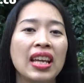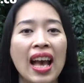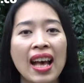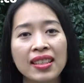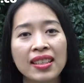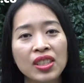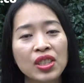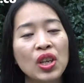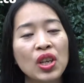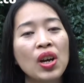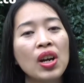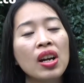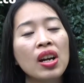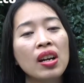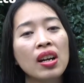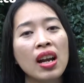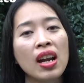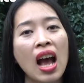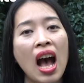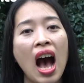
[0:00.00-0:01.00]
answer,
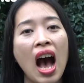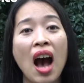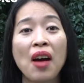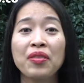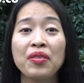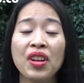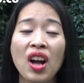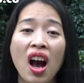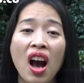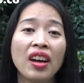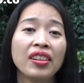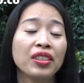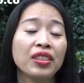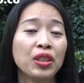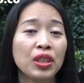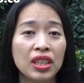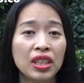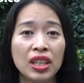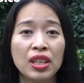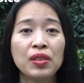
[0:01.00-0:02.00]
I've got
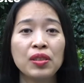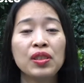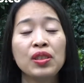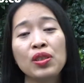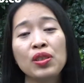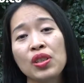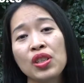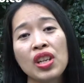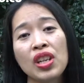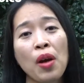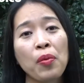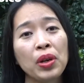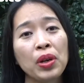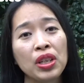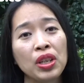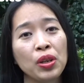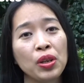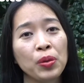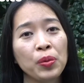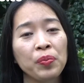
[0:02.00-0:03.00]
good news to share with
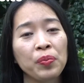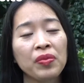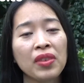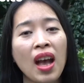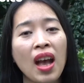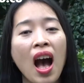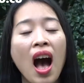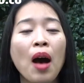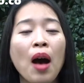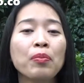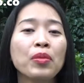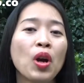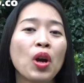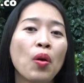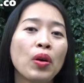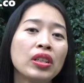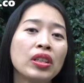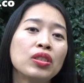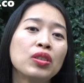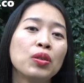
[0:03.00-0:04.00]
you. I'm
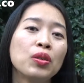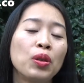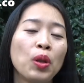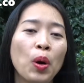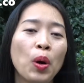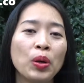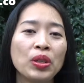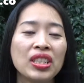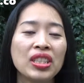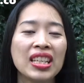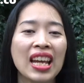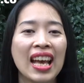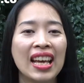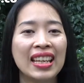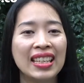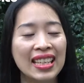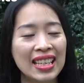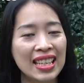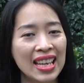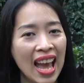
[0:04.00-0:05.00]
going to launch
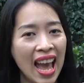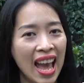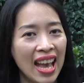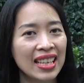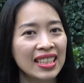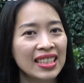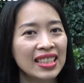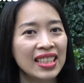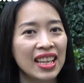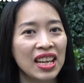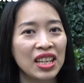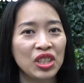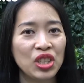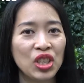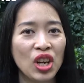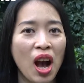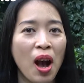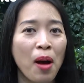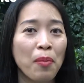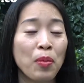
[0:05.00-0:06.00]
the Ace a
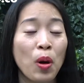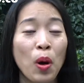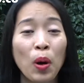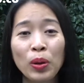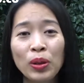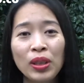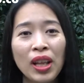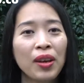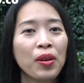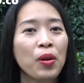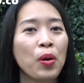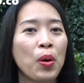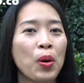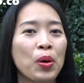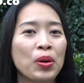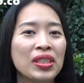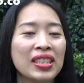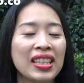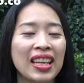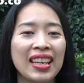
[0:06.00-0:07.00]
Job online
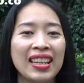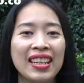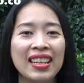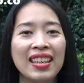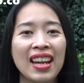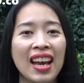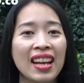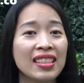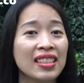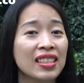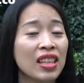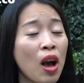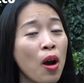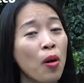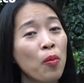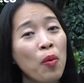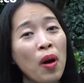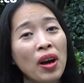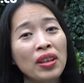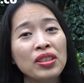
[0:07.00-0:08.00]
course in the next
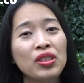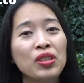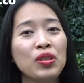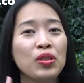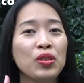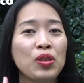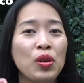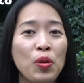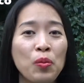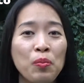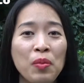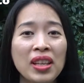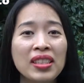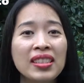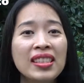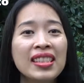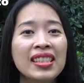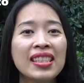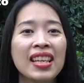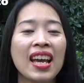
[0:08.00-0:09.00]
1 to 2
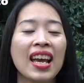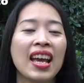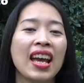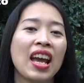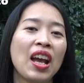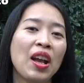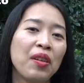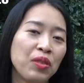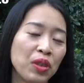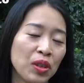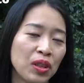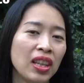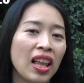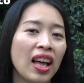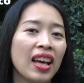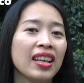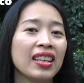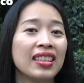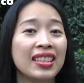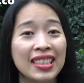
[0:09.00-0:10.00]
months. If you
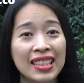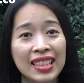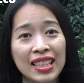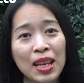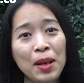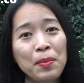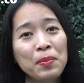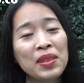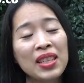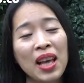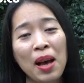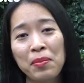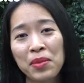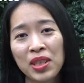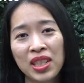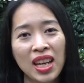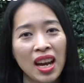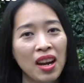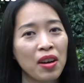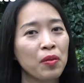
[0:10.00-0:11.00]
like the tips I'm
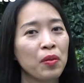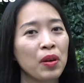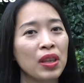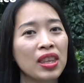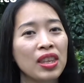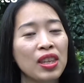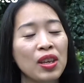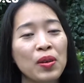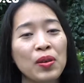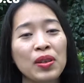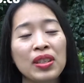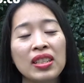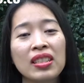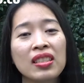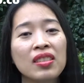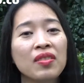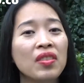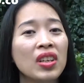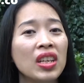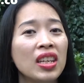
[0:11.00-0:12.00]
sharing with you in
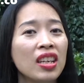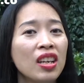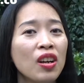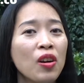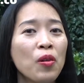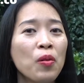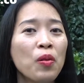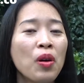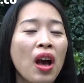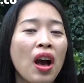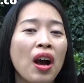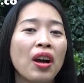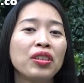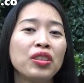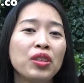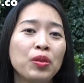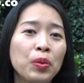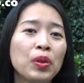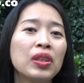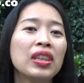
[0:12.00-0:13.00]
this video,
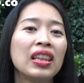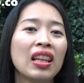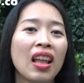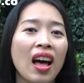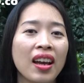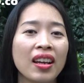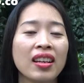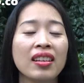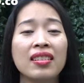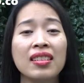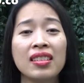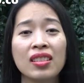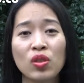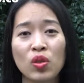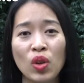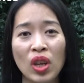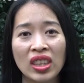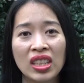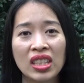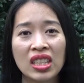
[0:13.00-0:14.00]
you would like the
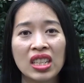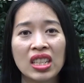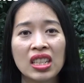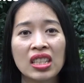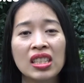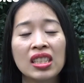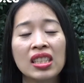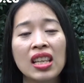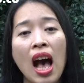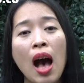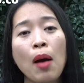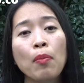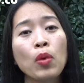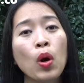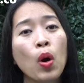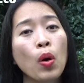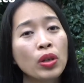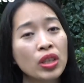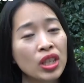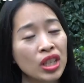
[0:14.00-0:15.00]
strategies I'm
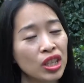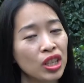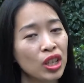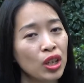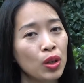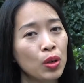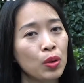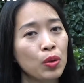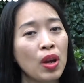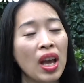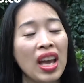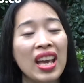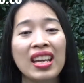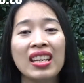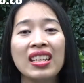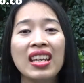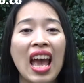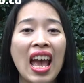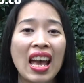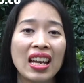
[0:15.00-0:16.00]
coaching you
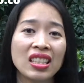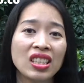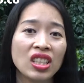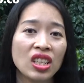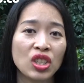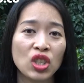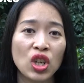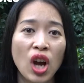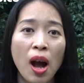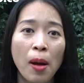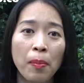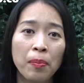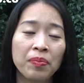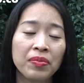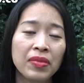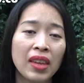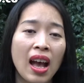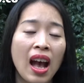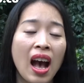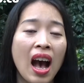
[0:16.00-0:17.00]
in Ace a Job.
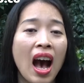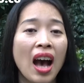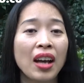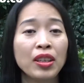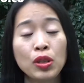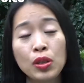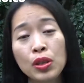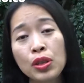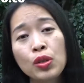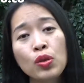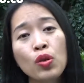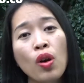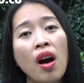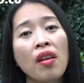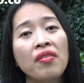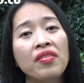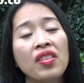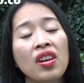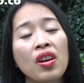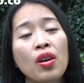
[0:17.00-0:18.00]
I used to
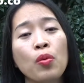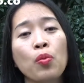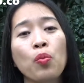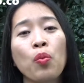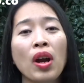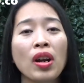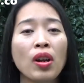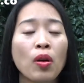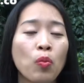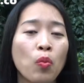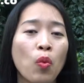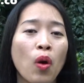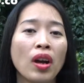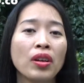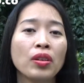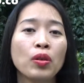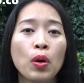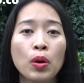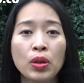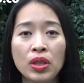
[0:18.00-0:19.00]
offer one-on-one
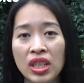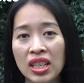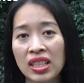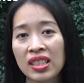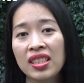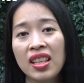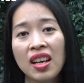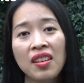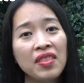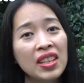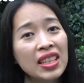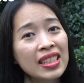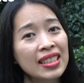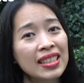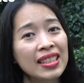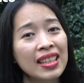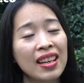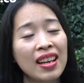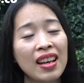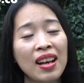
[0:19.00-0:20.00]
coaching service,
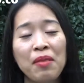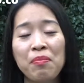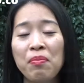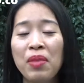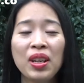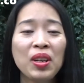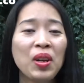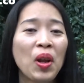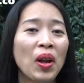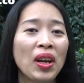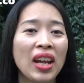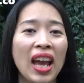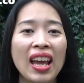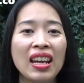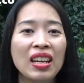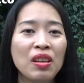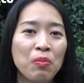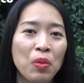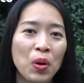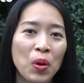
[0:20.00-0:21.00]
but not
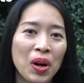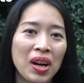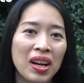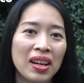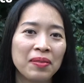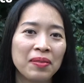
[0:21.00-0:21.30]
anymore.